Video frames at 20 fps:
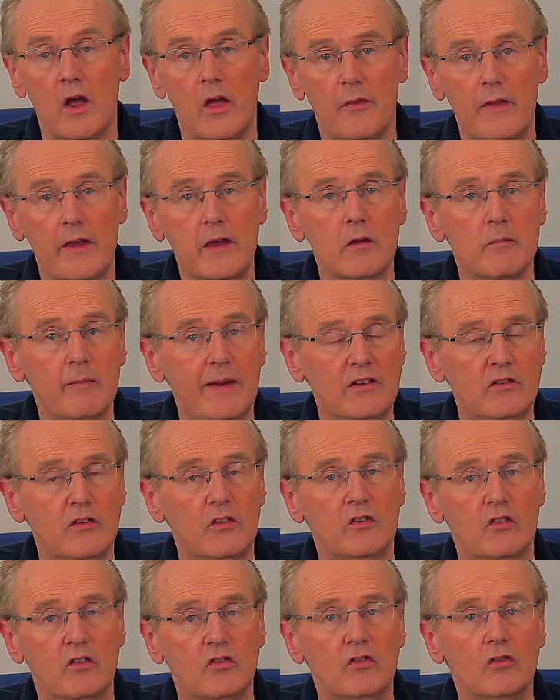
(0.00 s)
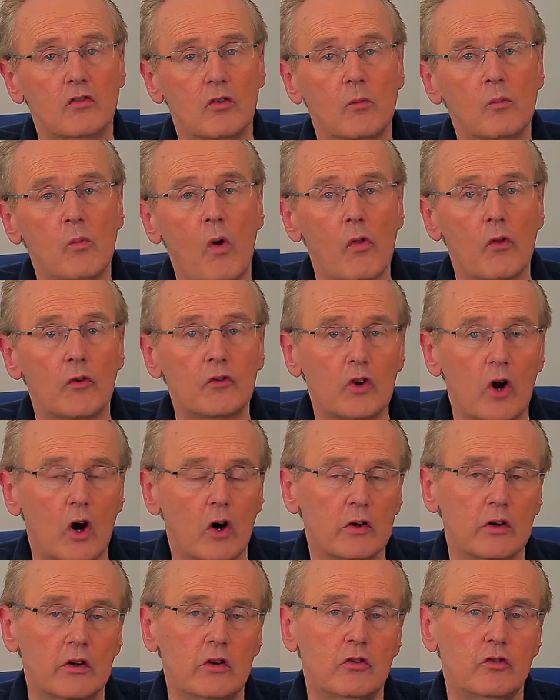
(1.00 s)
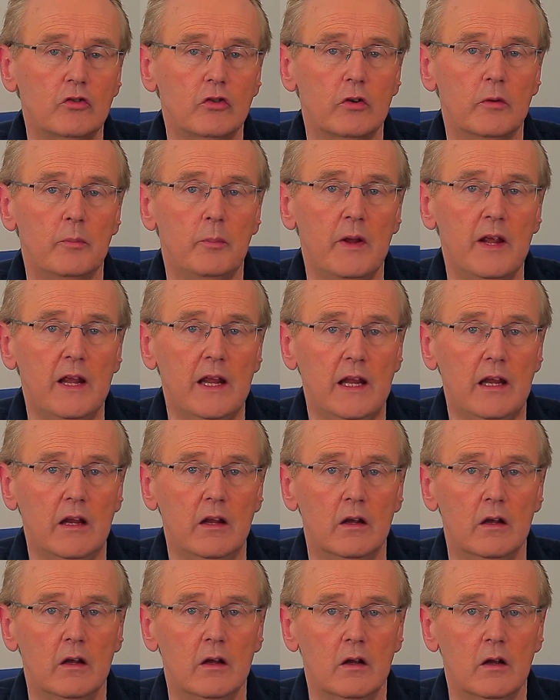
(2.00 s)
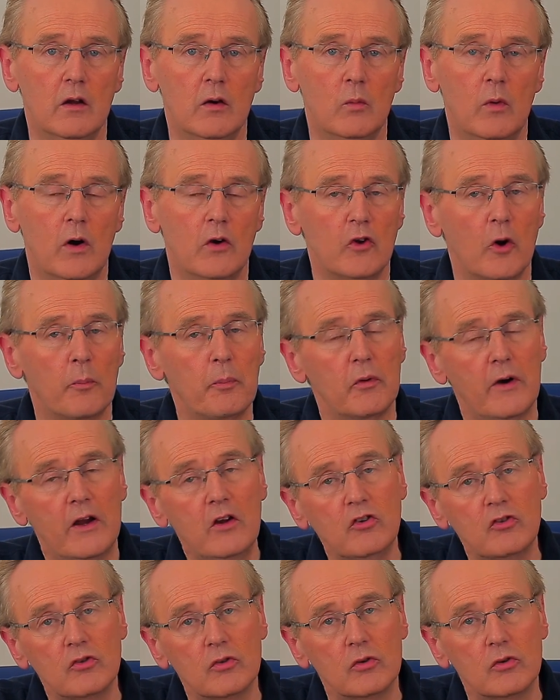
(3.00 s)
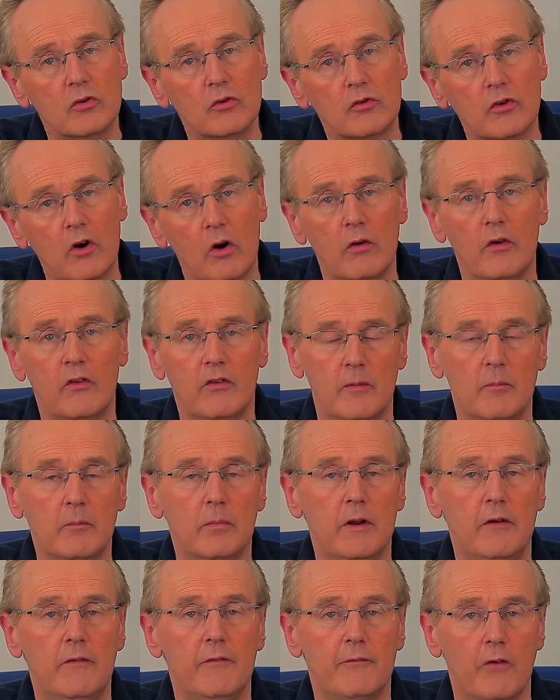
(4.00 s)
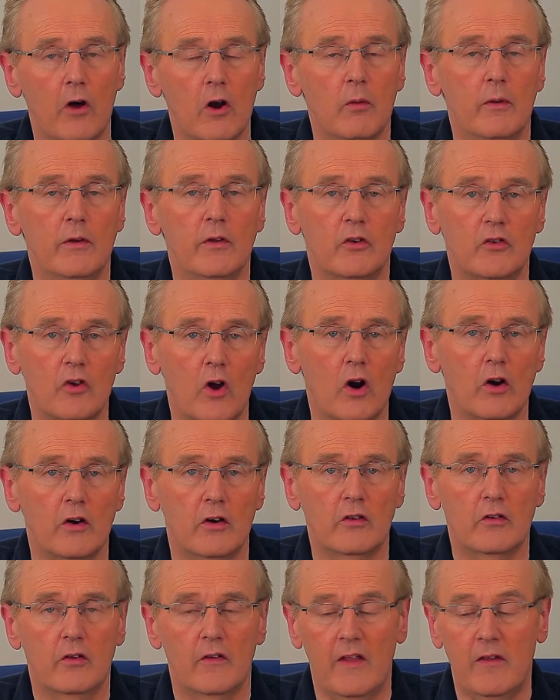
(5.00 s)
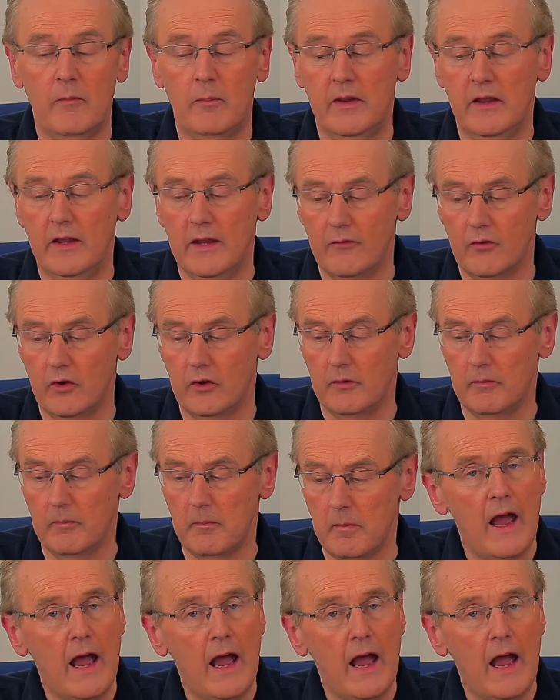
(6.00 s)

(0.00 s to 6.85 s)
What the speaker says: They can make decisions on what the target should be, whereas operational control is simply following the targets that they've been given.